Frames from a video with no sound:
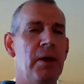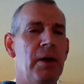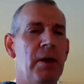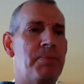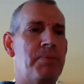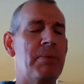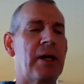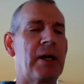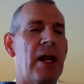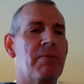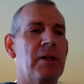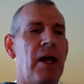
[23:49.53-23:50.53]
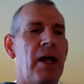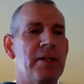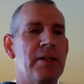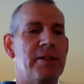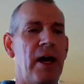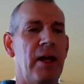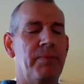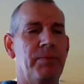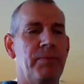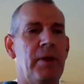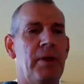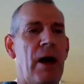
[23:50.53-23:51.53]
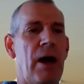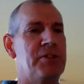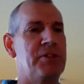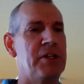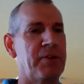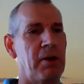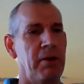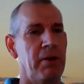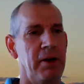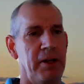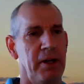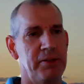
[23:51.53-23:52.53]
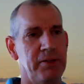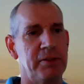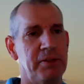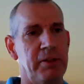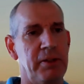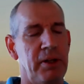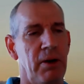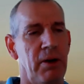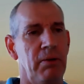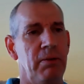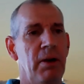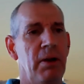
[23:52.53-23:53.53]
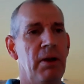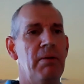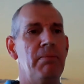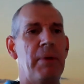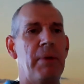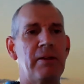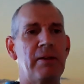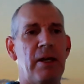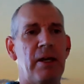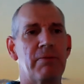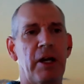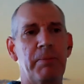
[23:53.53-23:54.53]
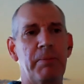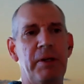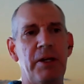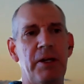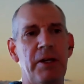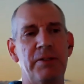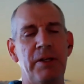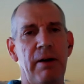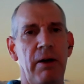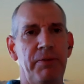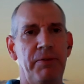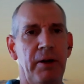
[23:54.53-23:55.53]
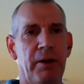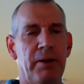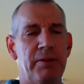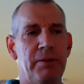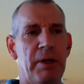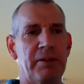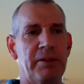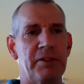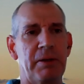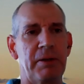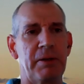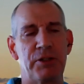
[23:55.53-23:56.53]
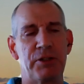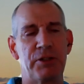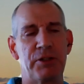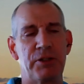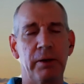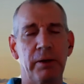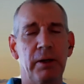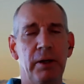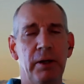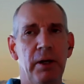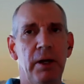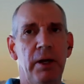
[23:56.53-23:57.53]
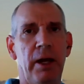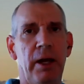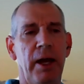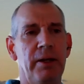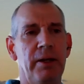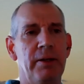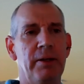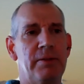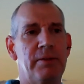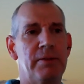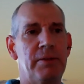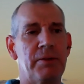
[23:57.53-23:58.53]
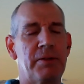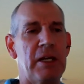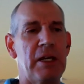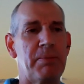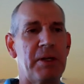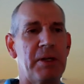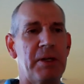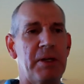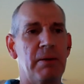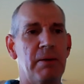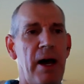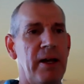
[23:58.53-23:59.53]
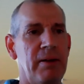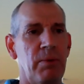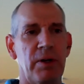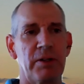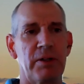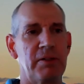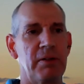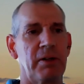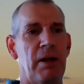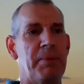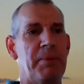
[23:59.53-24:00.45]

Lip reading: So people got to realize that how difficult it is, maintain the recommendations that are out there to make this thing pass quicker and to keep Keys in the mind. And we're still going to